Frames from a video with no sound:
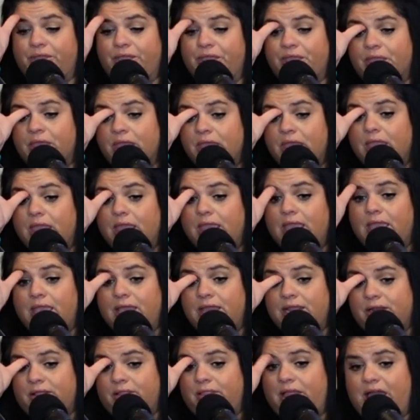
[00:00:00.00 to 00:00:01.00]
Like,
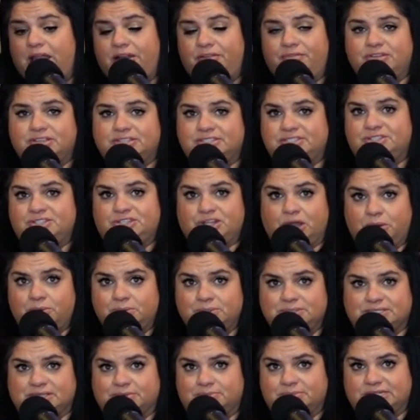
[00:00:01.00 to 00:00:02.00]
and a lot of us
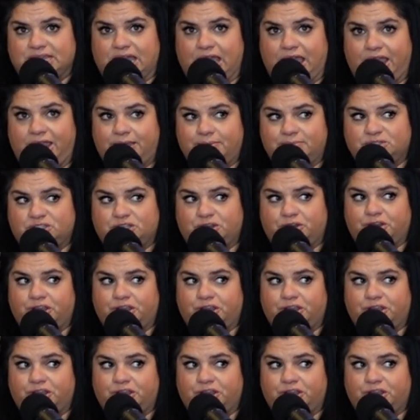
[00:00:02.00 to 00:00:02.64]
don't sometimes.